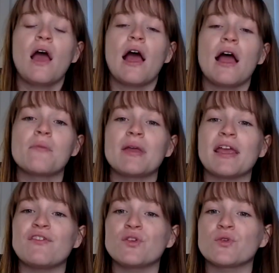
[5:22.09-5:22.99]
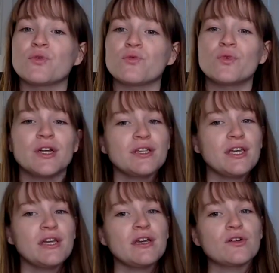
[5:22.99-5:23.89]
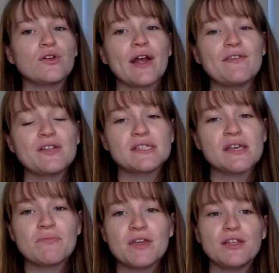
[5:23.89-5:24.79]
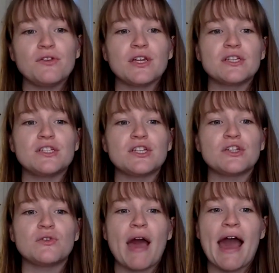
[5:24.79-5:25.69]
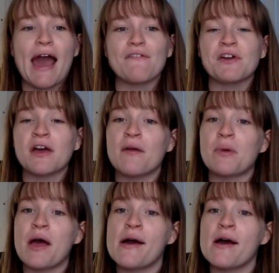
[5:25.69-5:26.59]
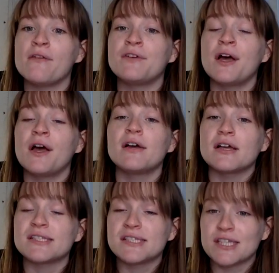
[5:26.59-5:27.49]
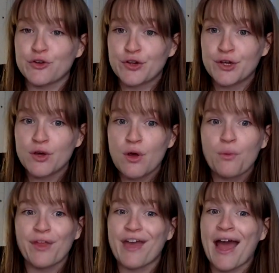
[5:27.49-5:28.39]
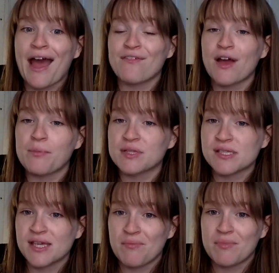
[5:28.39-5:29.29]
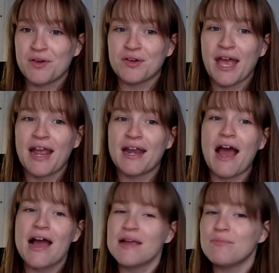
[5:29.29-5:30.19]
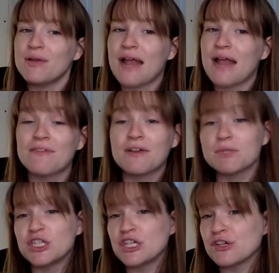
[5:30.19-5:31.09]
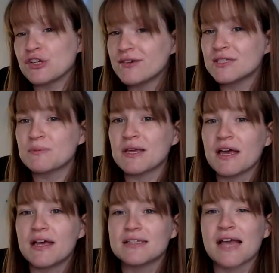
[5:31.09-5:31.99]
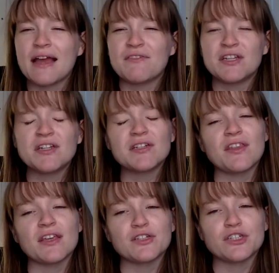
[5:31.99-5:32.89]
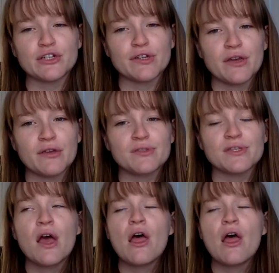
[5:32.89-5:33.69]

If you're really craving something, you can do a half a cup of cereal with a half a cup of skim milk. And I put half a cup of Cheerios because I tend to think Cheerios